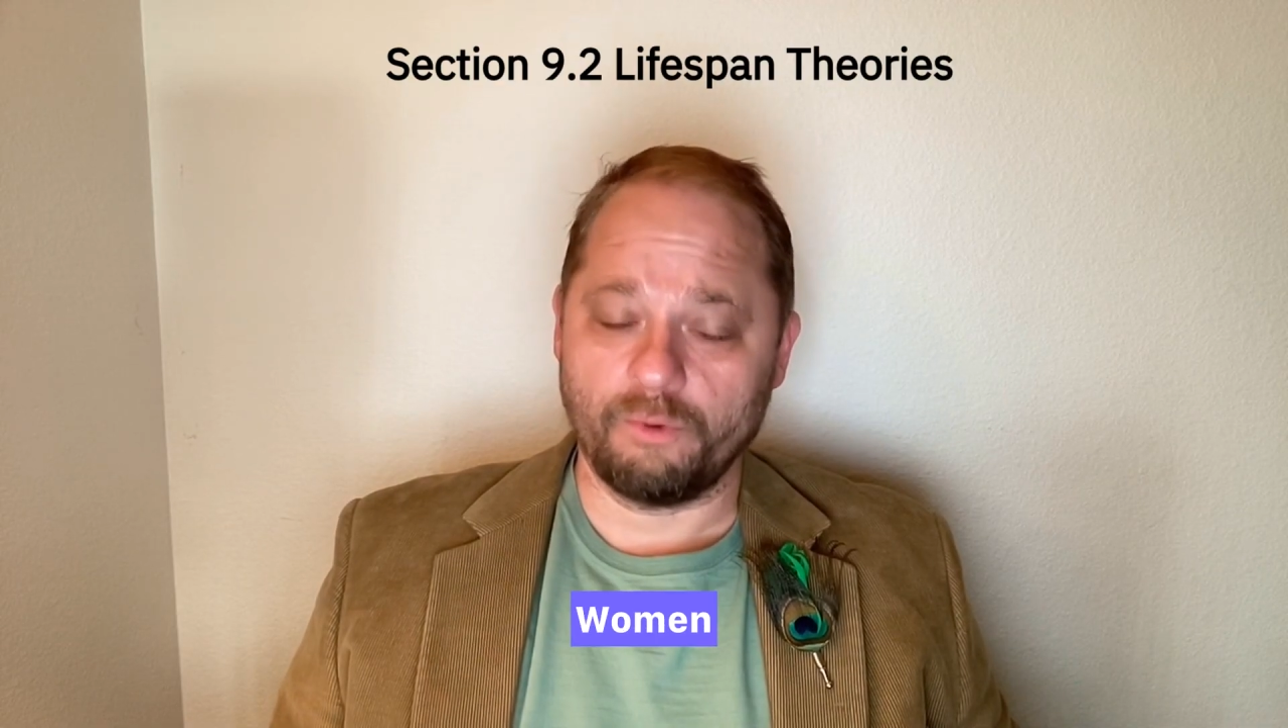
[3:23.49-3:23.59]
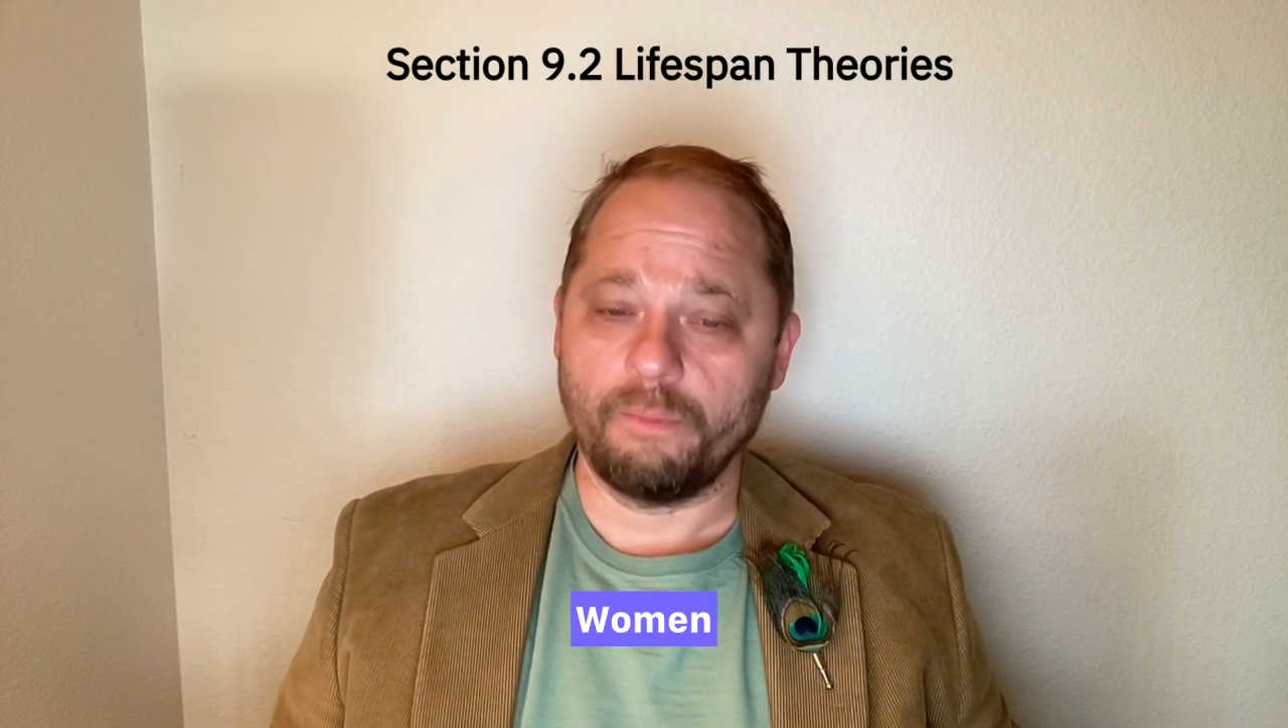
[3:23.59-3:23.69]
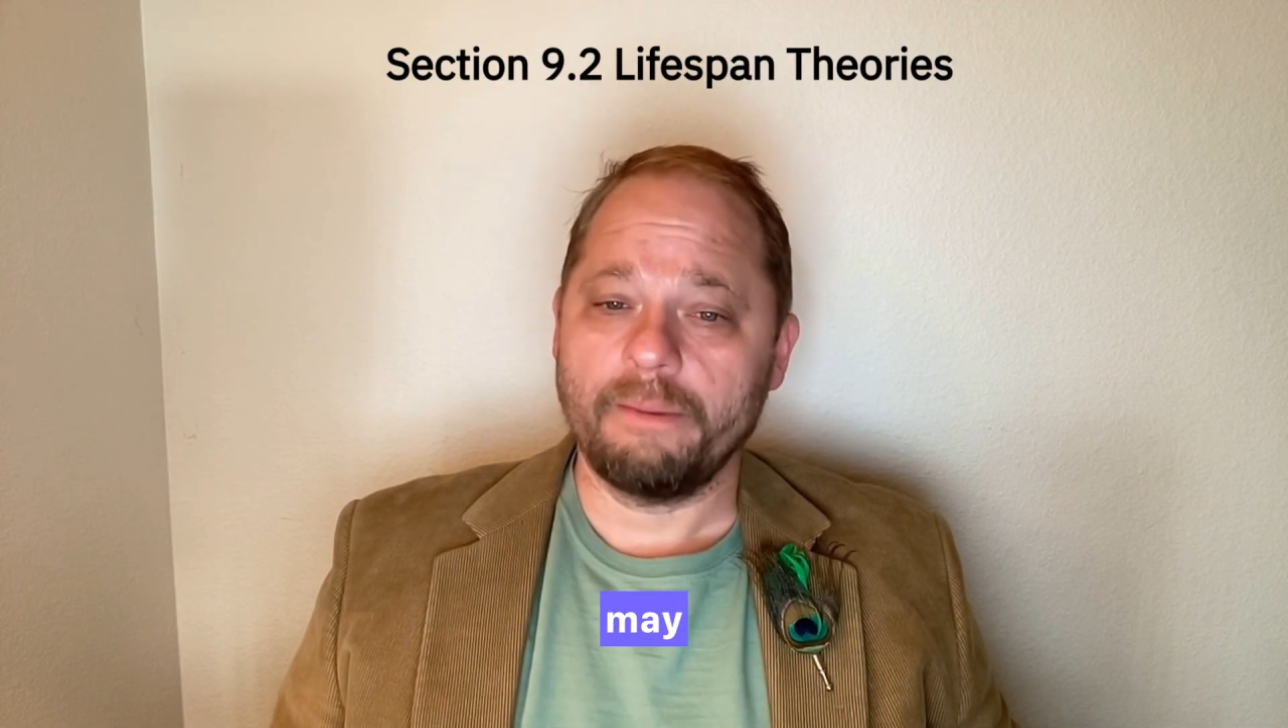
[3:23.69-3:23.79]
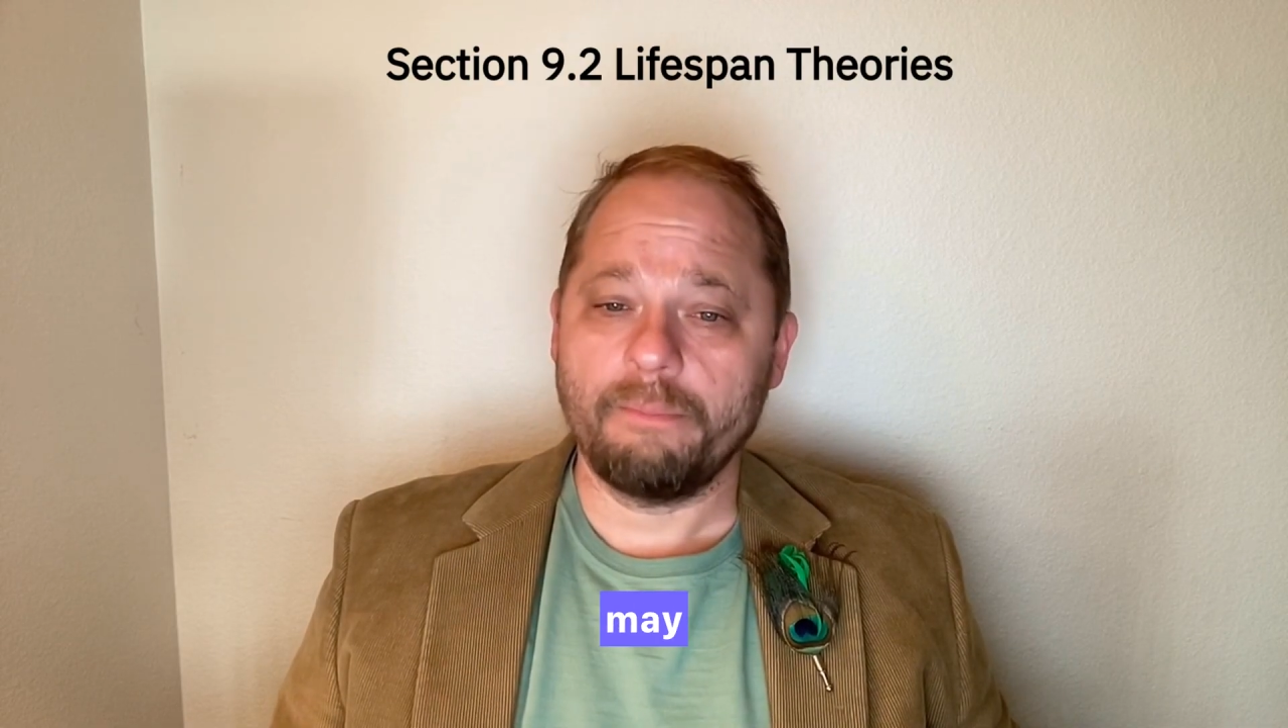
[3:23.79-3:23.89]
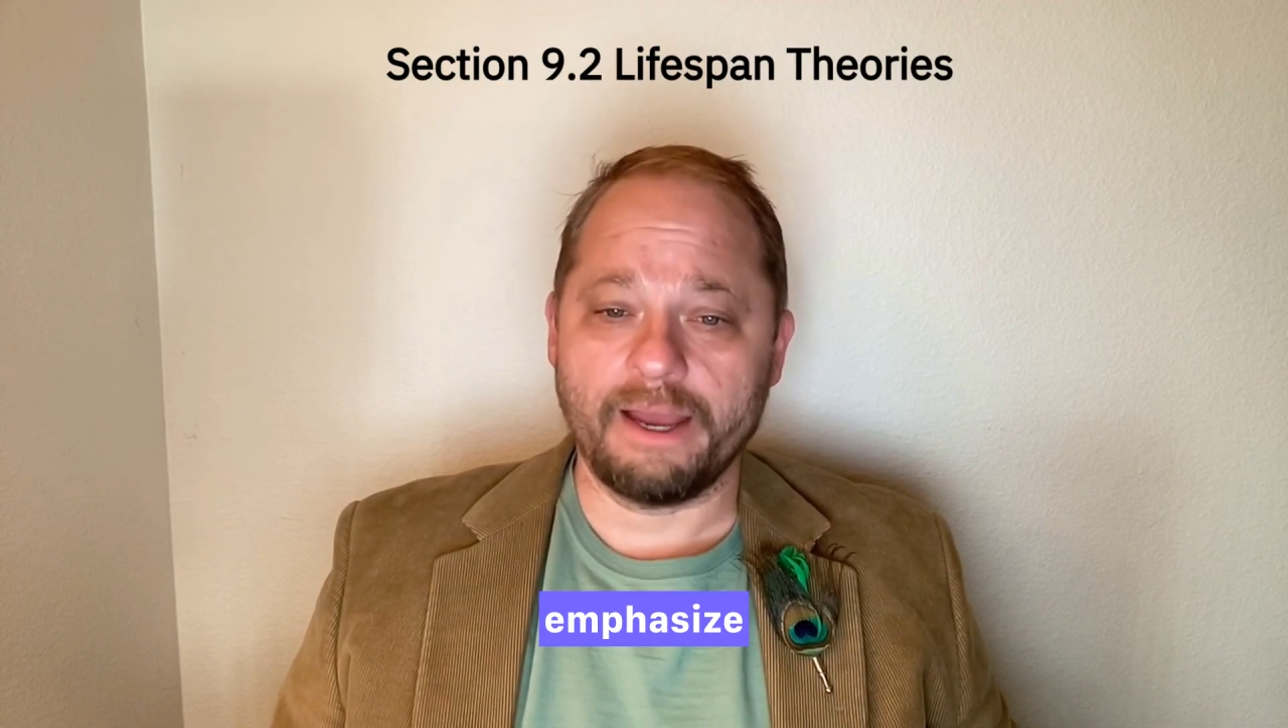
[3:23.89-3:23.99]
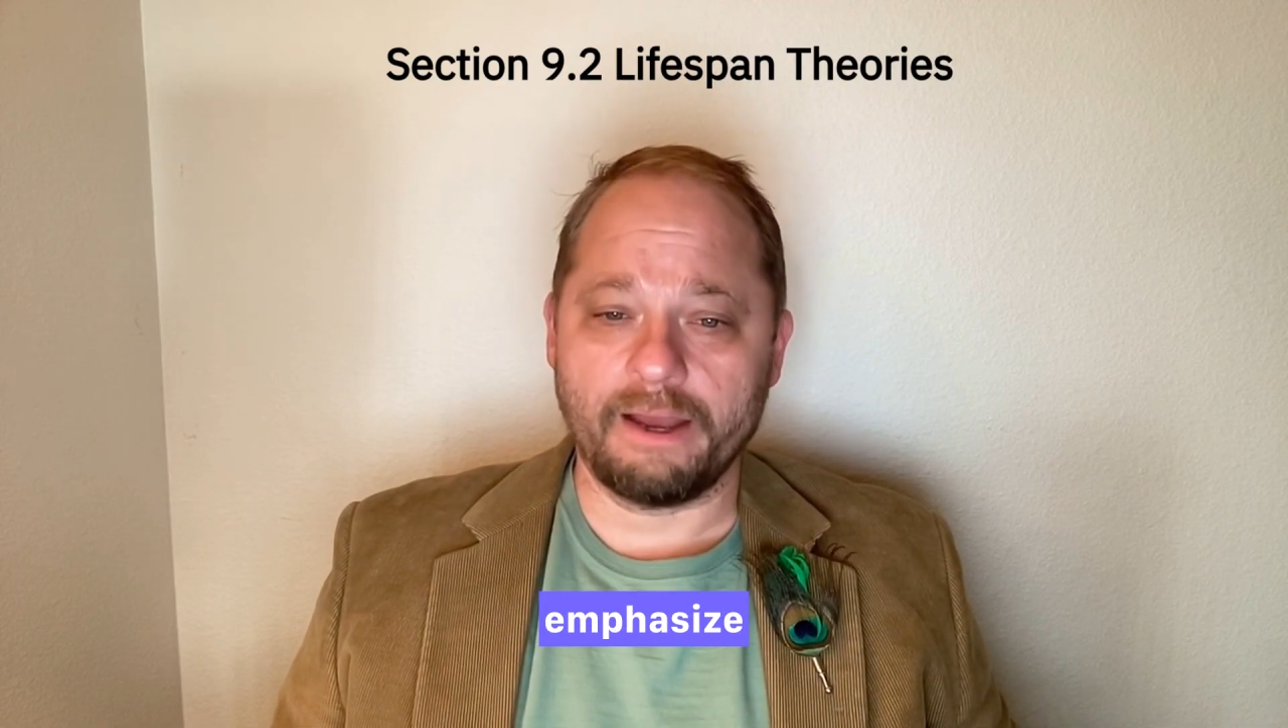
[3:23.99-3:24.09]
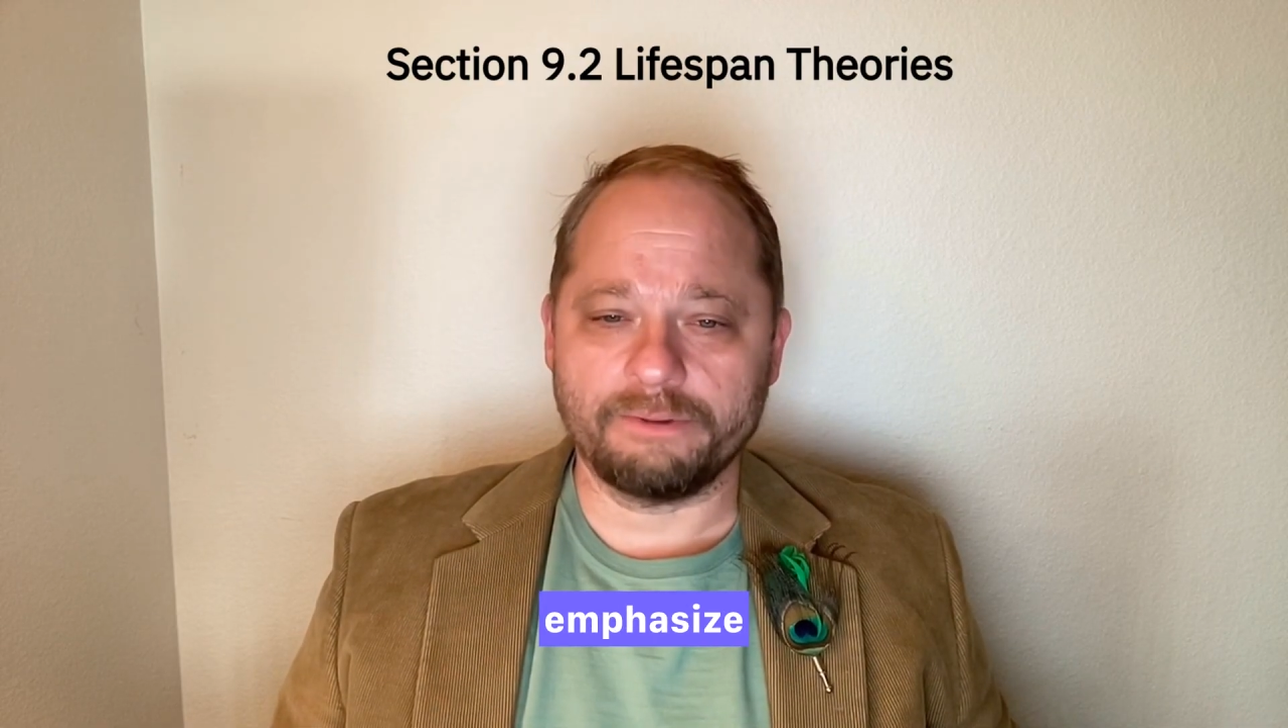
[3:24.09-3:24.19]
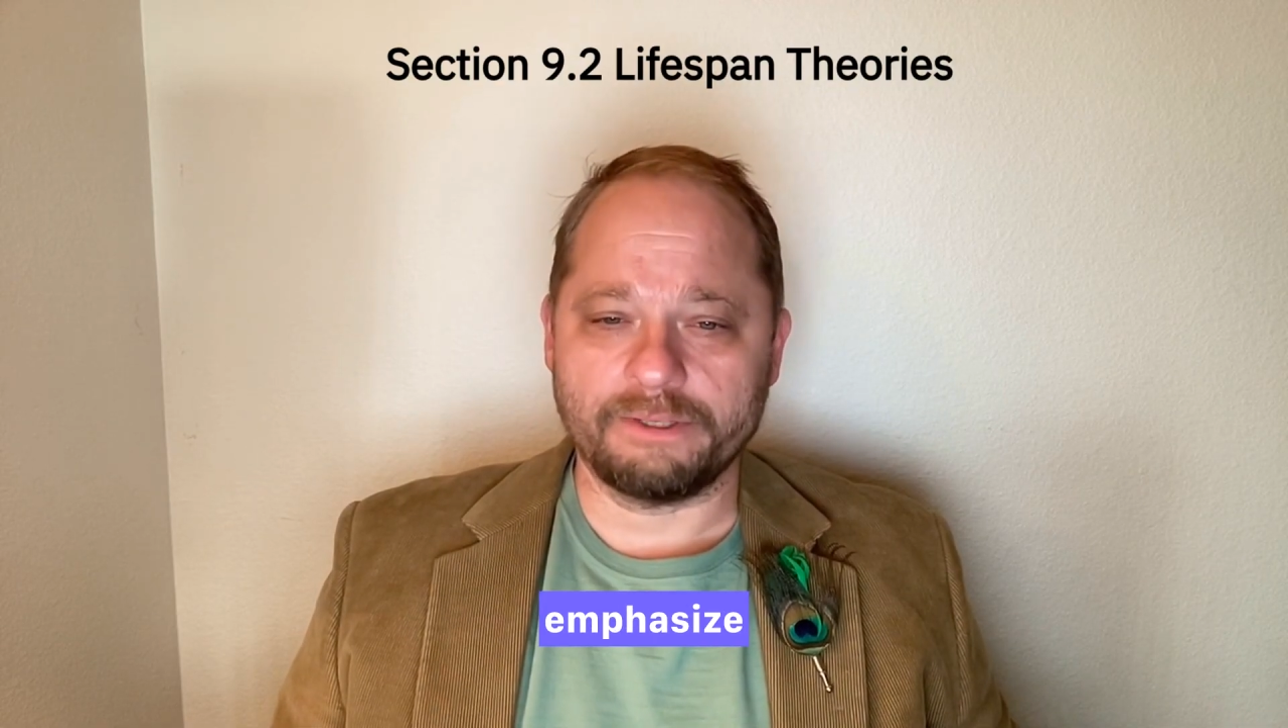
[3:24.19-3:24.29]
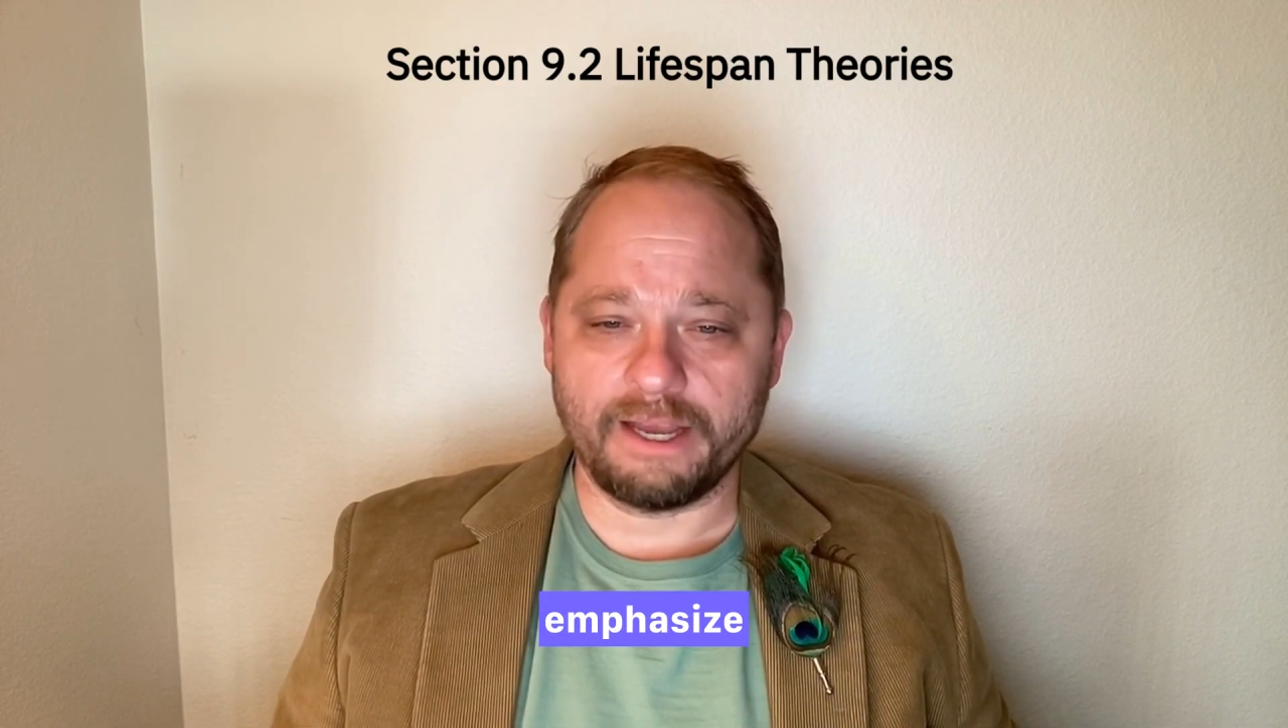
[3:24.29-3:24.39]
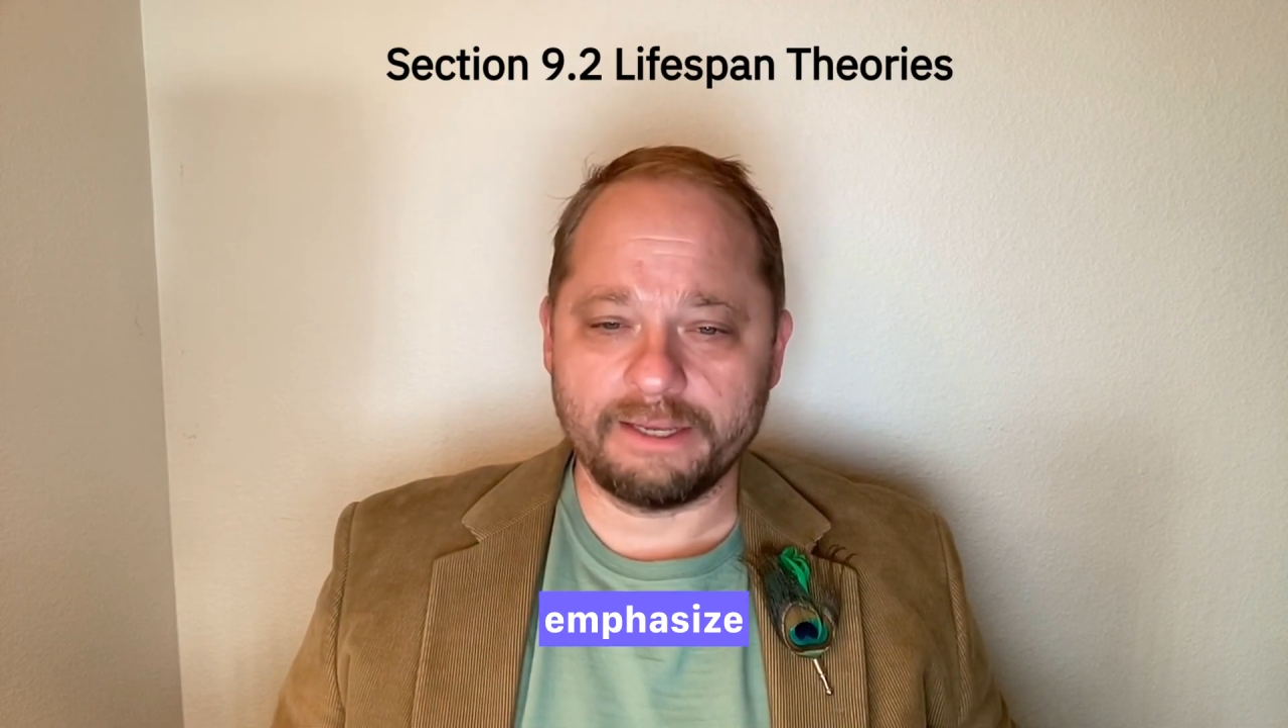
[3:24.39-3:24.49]
Women may
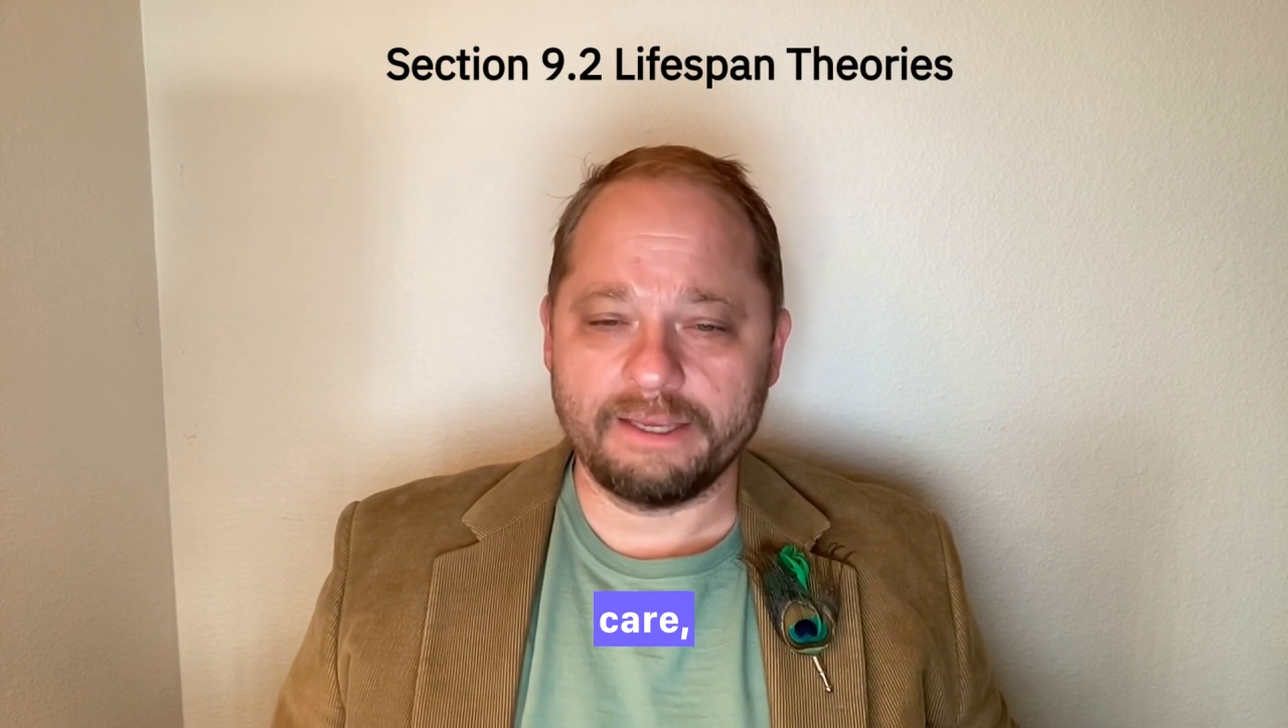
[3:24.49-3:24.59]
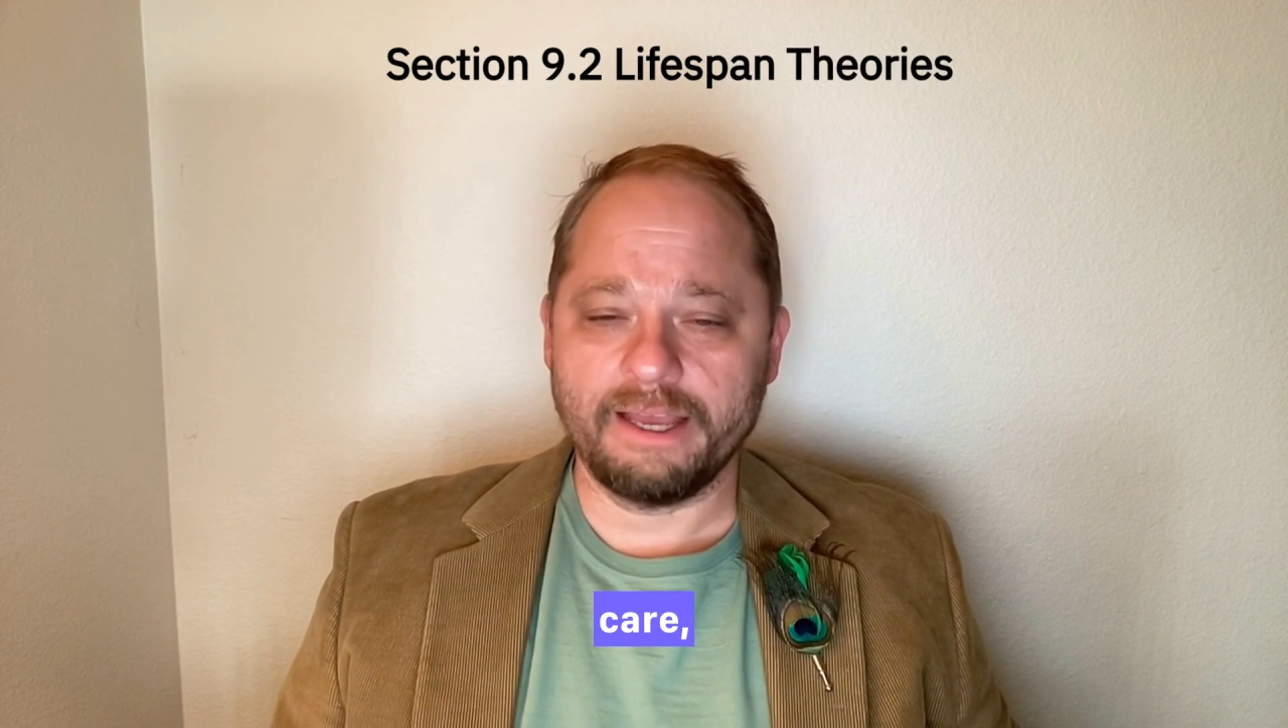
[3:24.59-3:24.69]
emphasize